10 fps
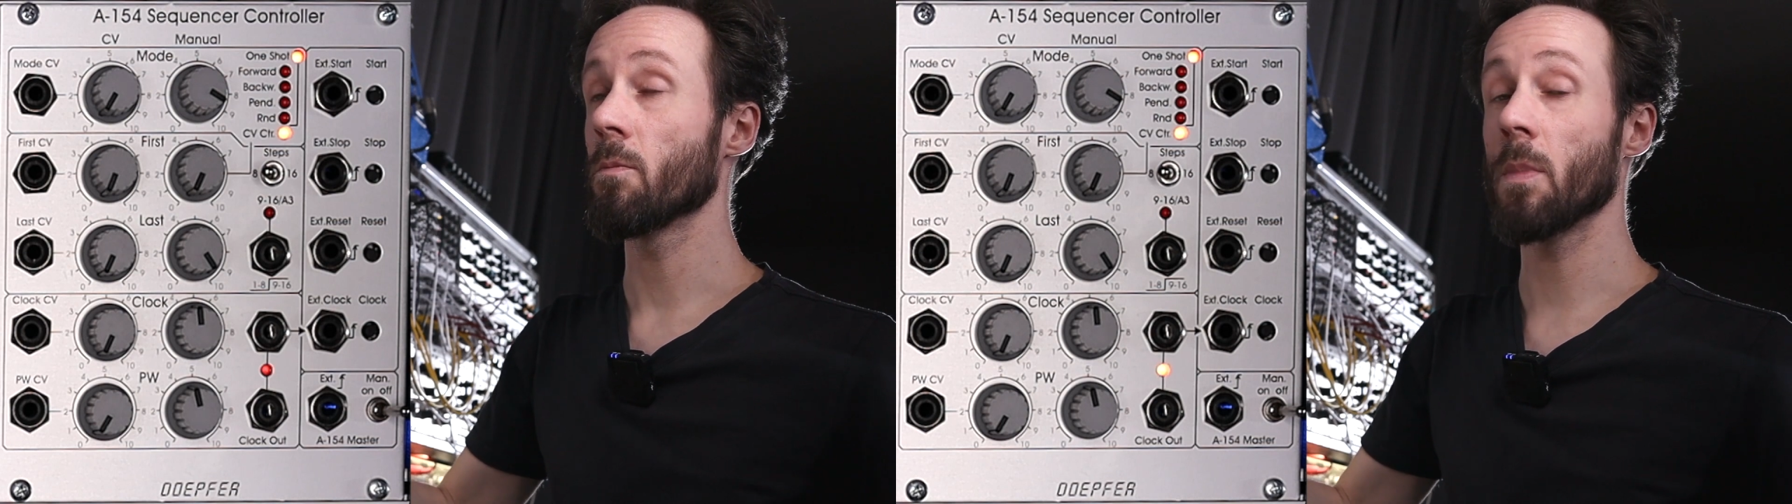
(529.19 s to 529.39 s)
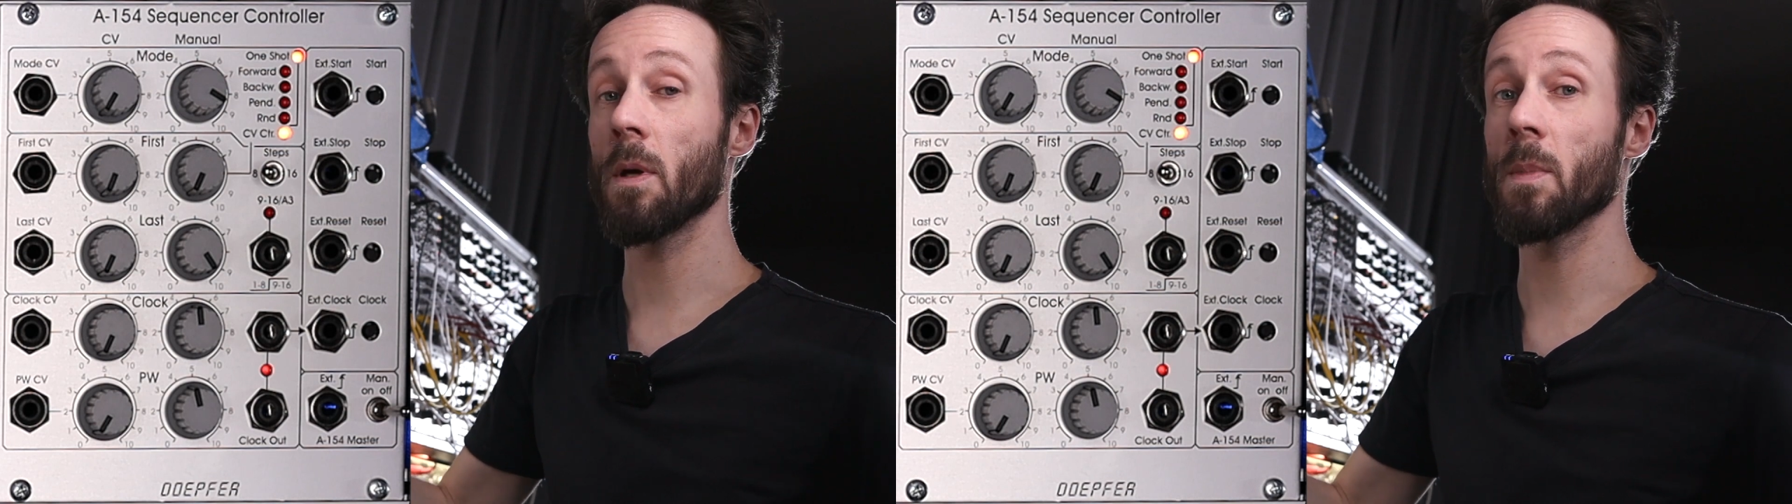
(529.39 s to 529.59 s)

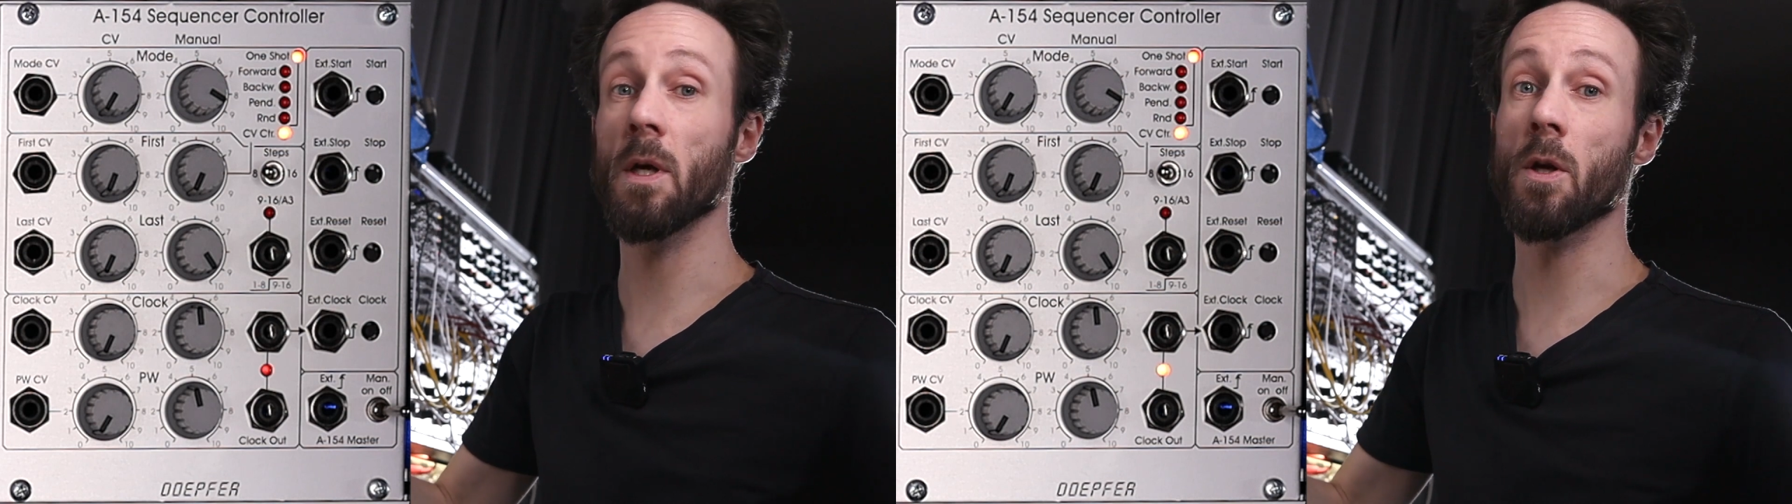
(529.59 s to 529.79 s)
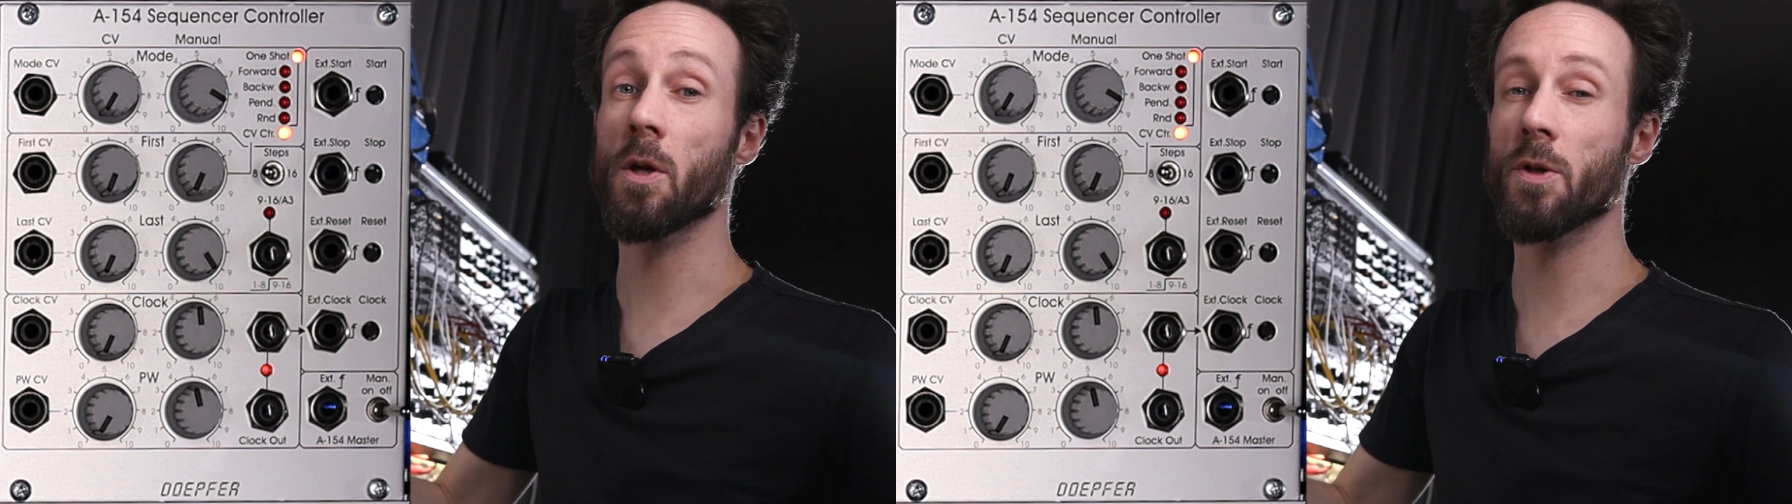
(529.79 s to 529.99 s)
maybe
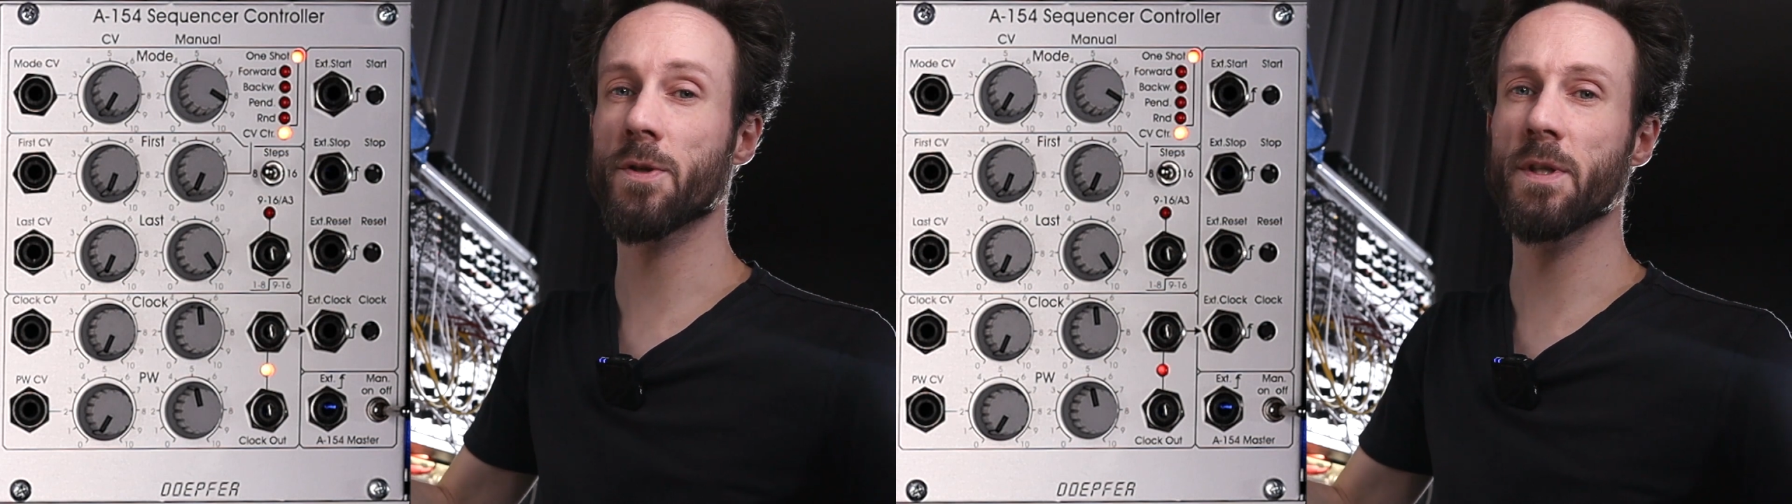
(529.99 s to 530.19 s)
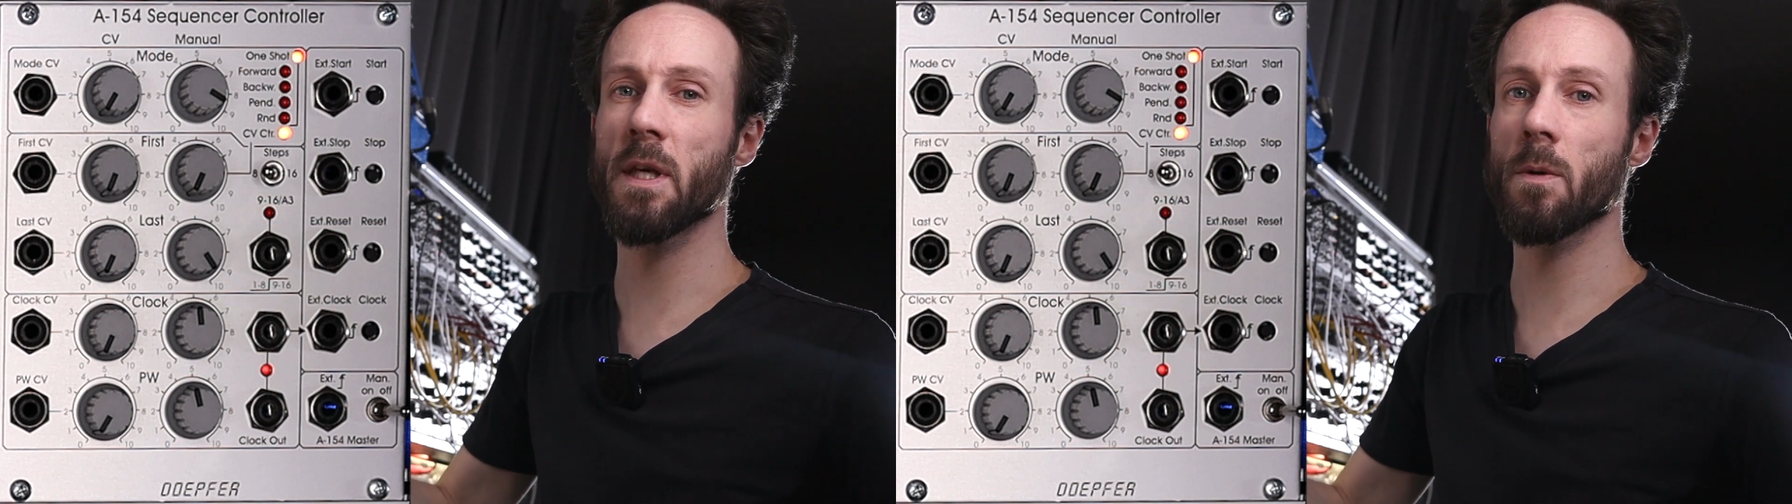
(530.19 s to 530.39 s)
another
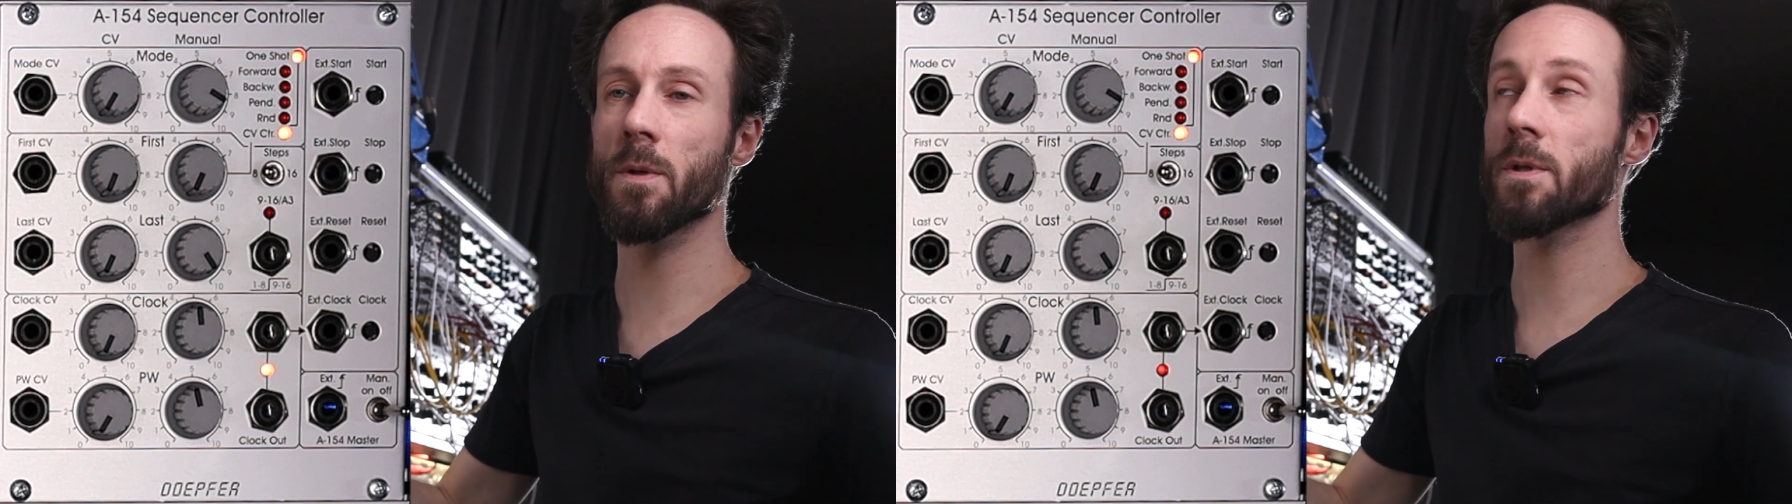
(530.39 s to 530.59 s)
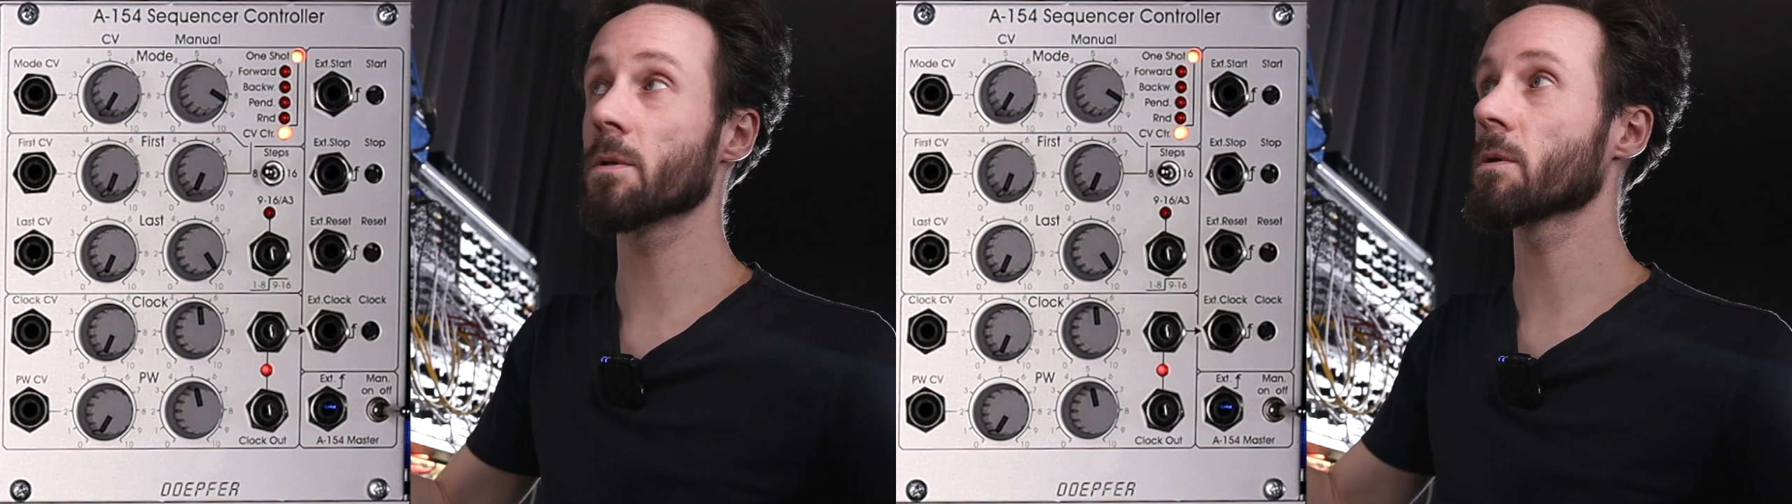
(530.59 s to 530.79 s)

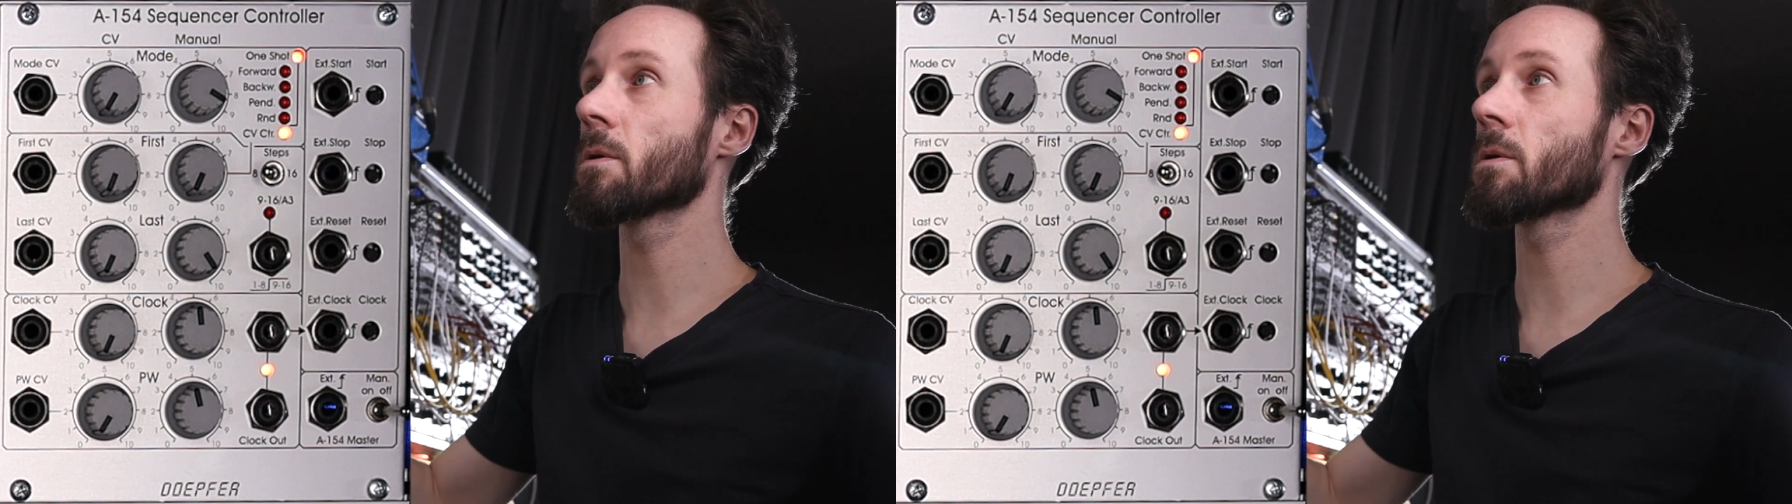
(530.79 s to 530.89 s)
sequencer